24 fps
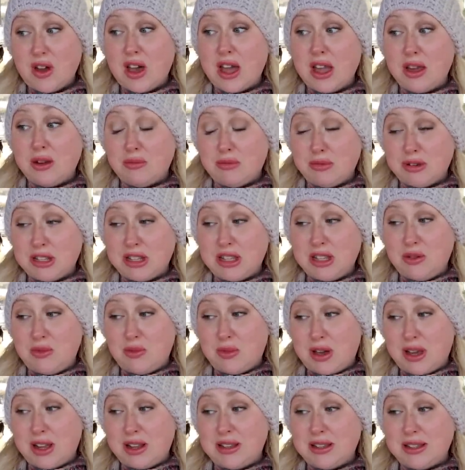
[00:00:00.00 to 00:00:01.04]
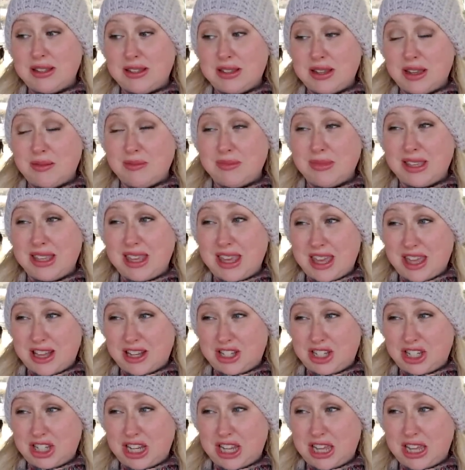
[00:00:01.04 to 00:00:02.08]
I really want something
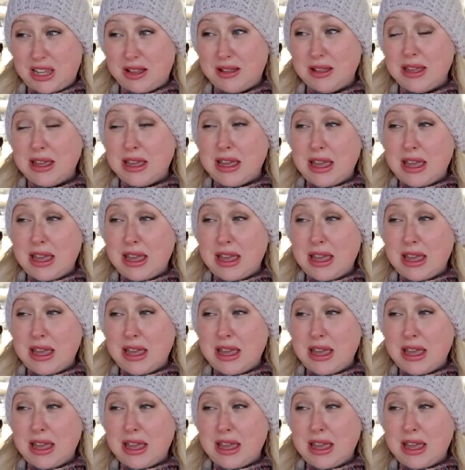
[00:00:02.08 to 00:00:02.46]
catchy.